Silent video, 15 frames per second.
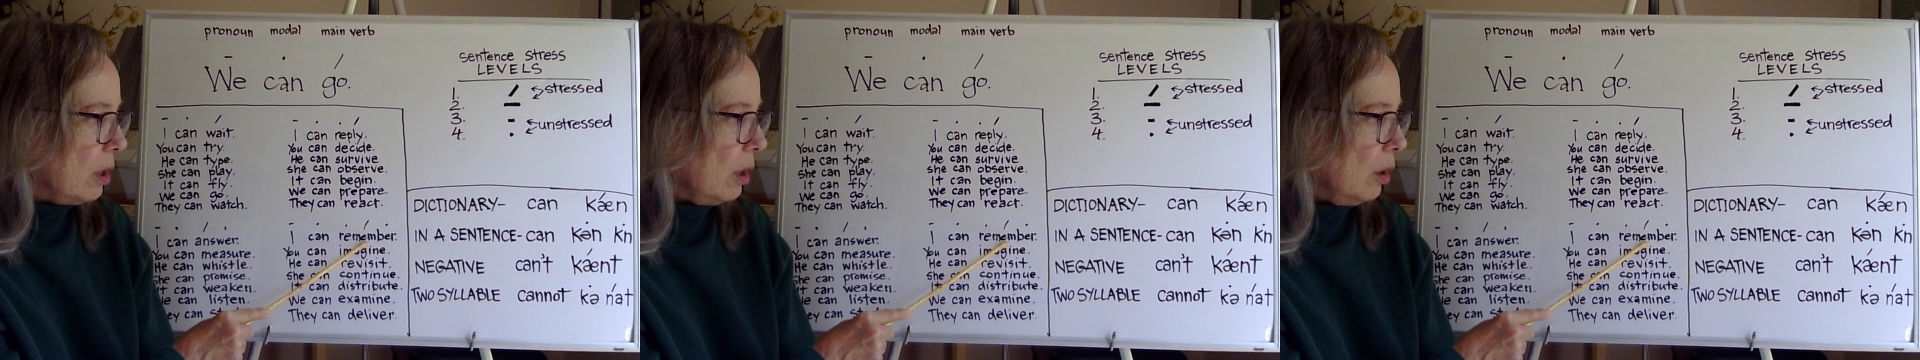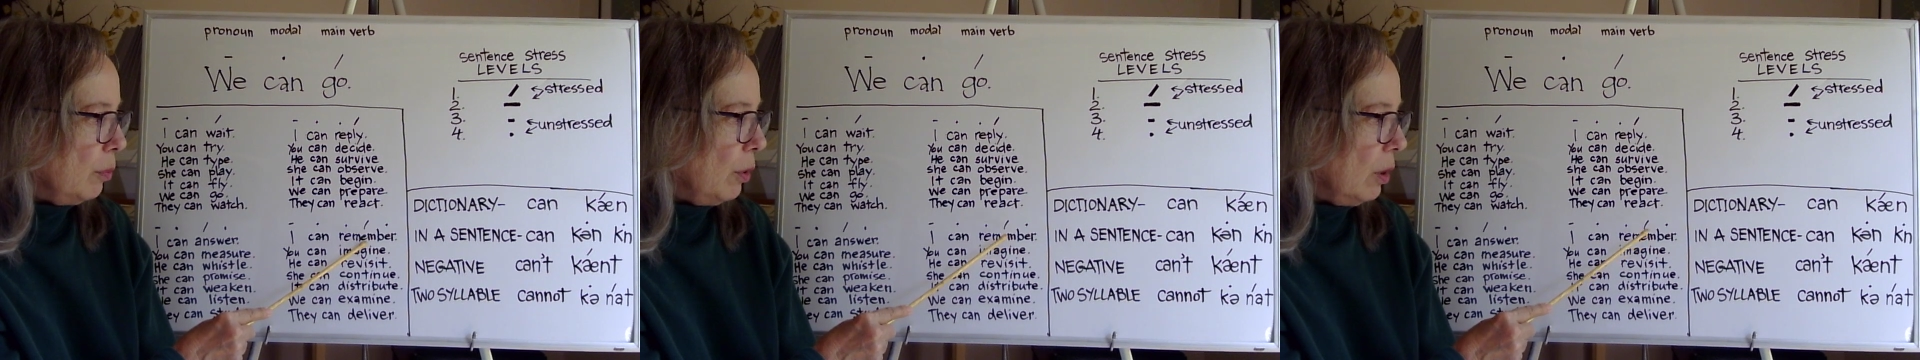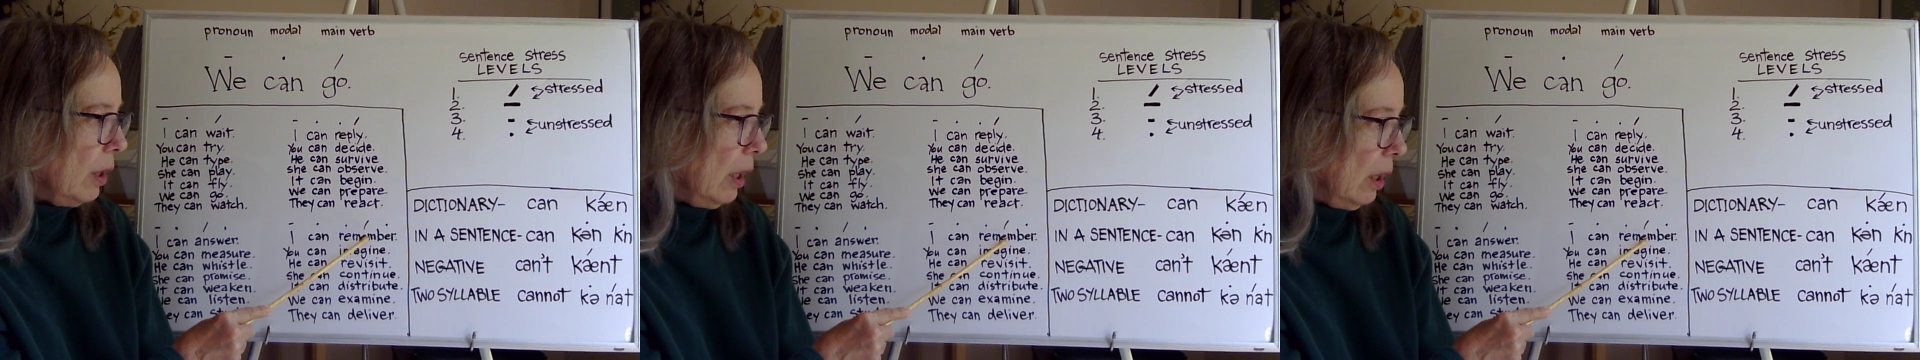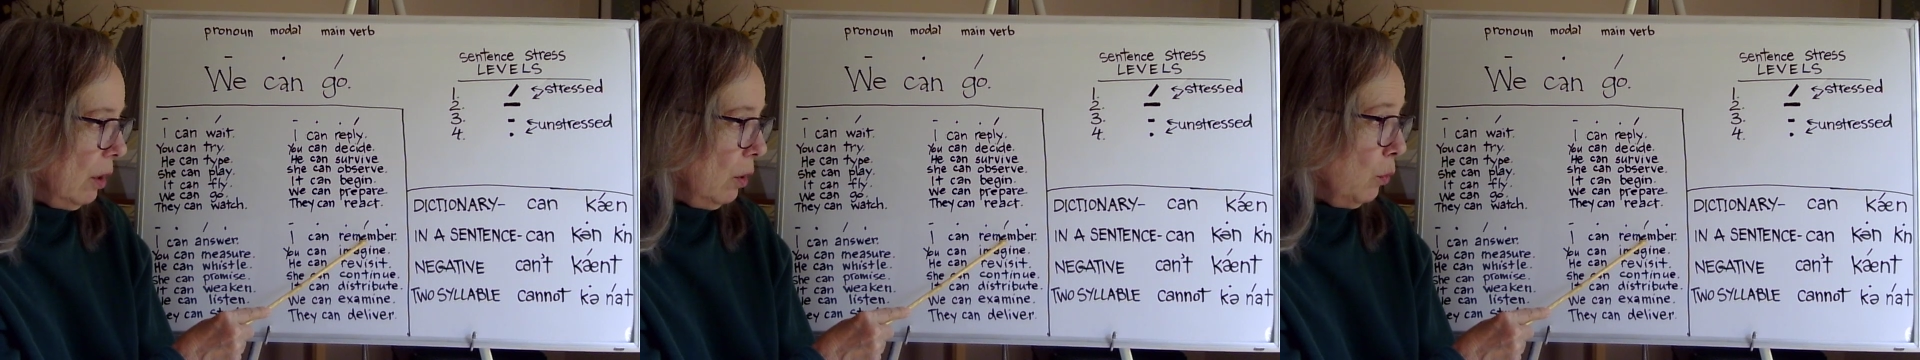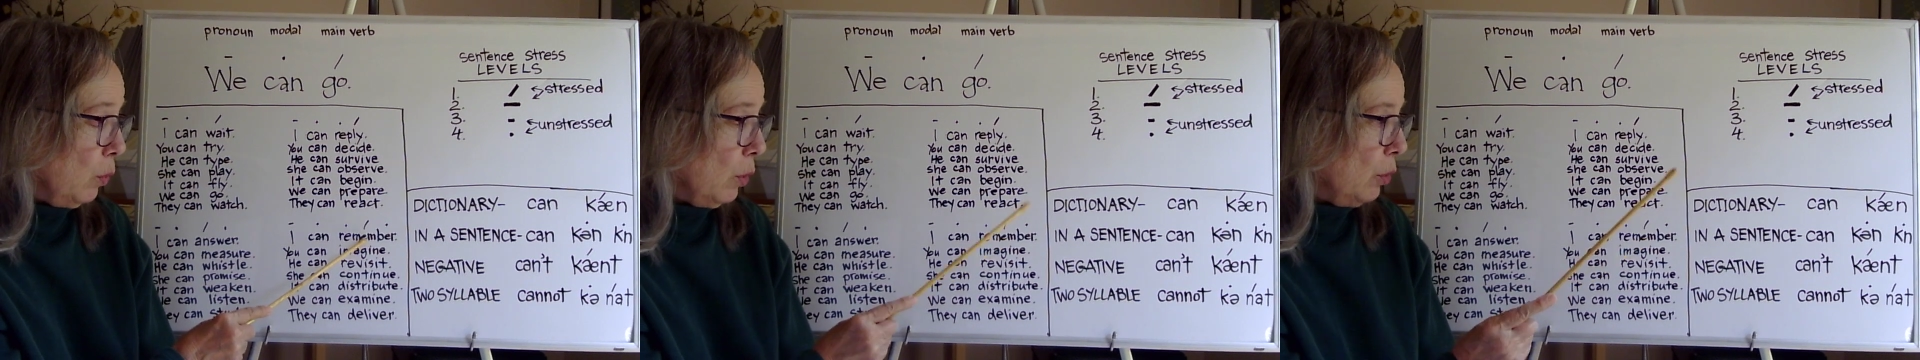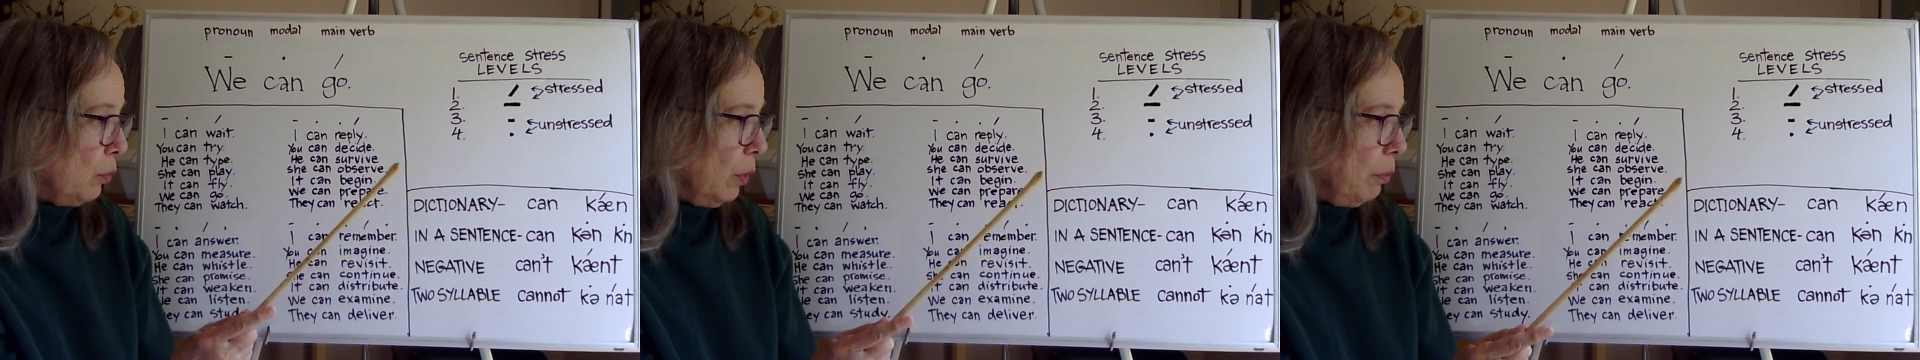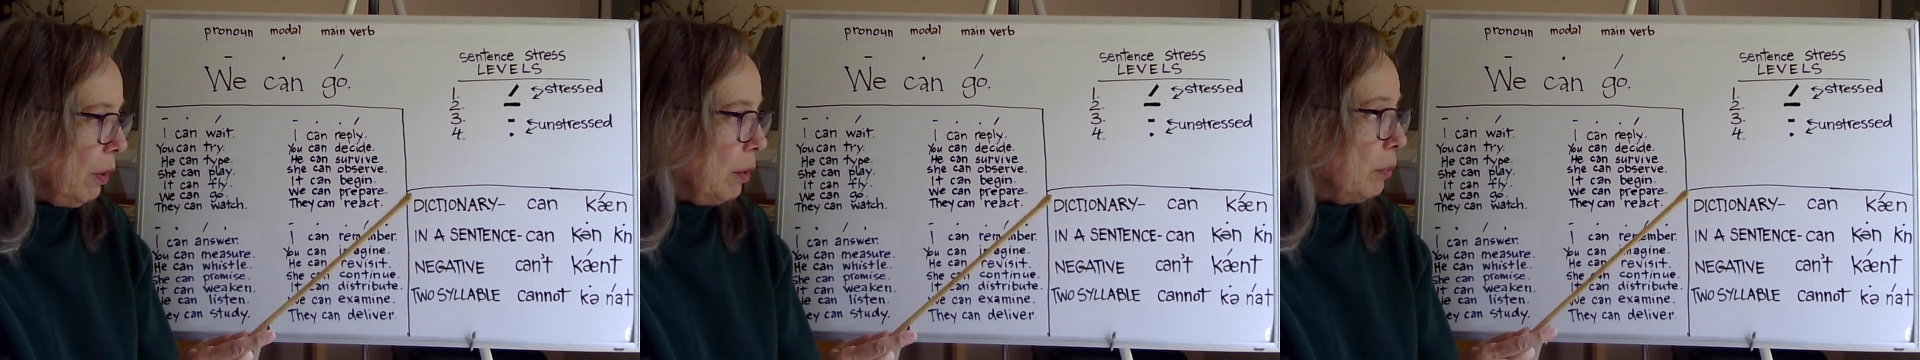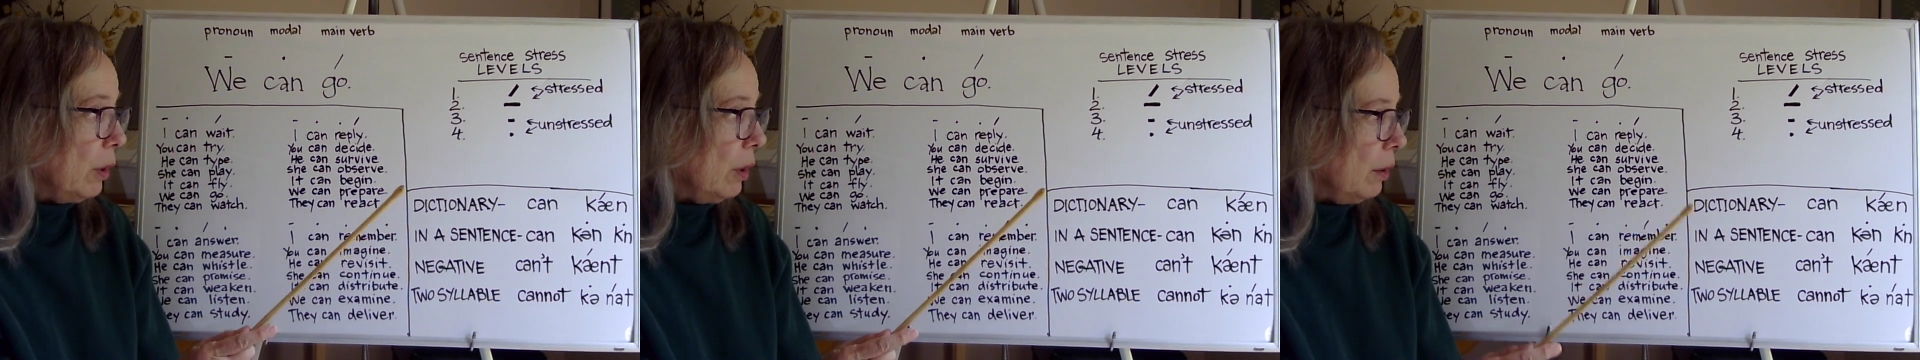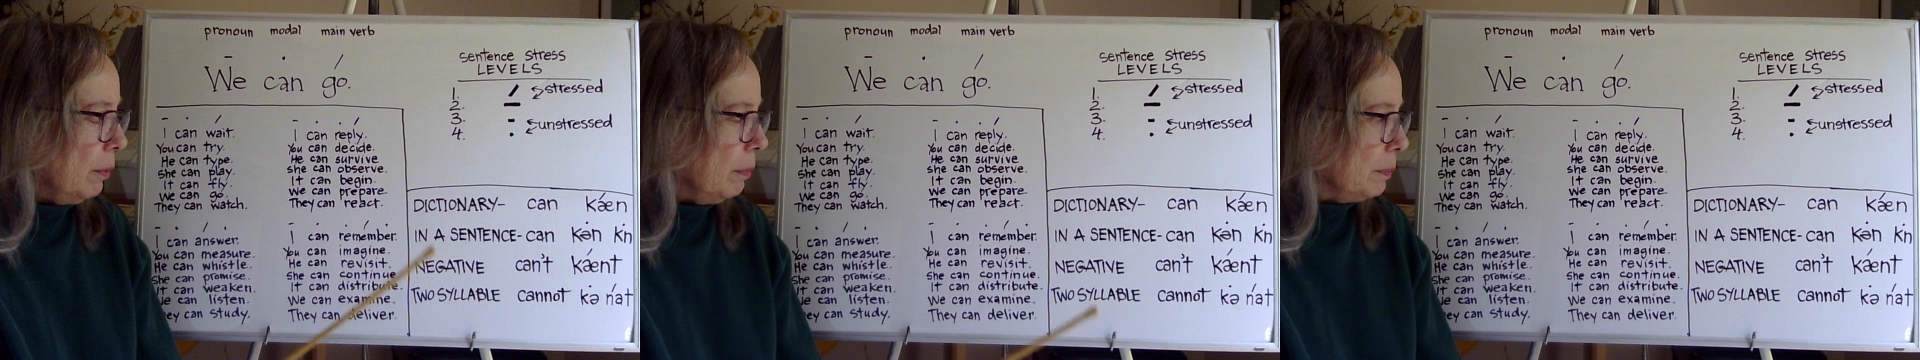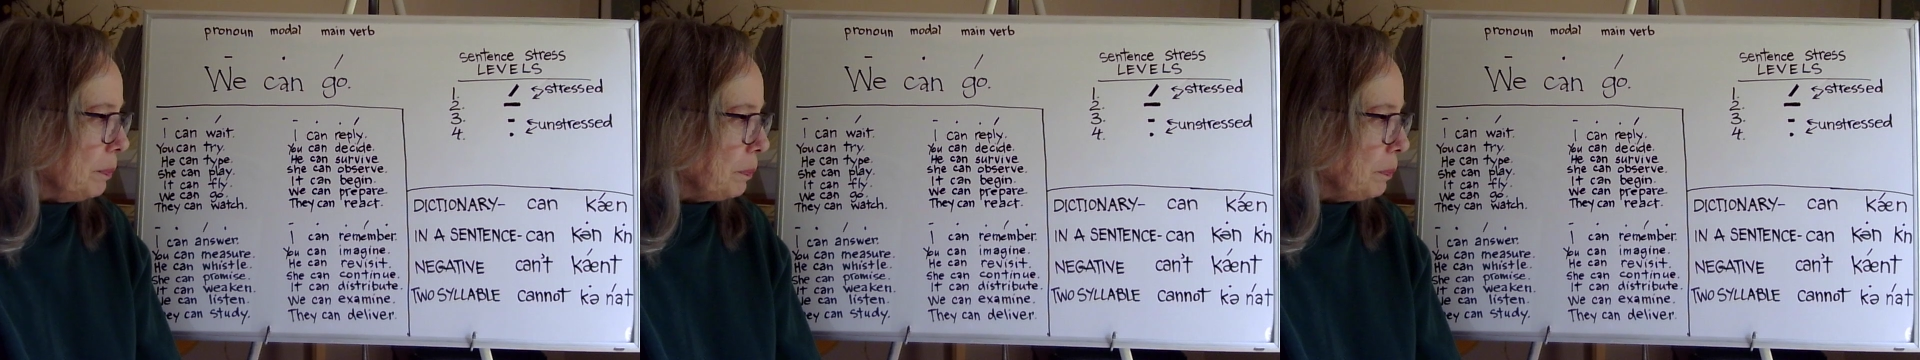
syllable in the word remember.